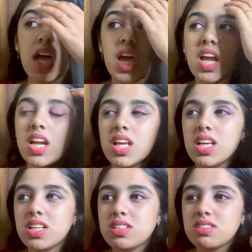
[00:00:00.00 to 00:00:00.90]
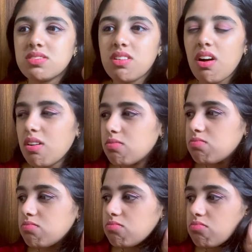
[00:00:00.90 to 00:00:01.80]
It is,
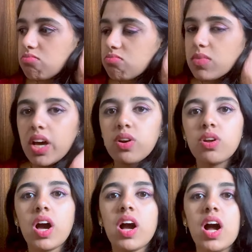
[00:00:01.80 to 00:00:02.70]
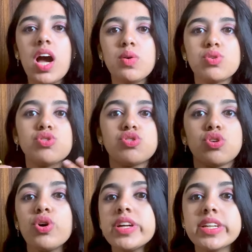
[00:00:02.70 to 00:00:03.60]
I don't know, I will
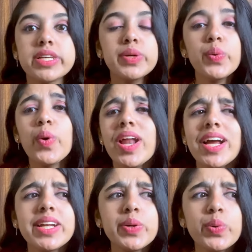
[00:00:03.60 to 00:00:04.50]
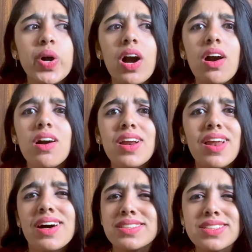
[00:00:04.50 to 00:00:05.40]
show it to you when I do a
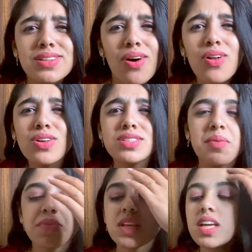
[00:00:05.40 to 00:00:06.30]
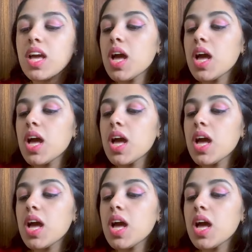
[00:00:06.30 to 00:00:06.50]
glasses haul or something.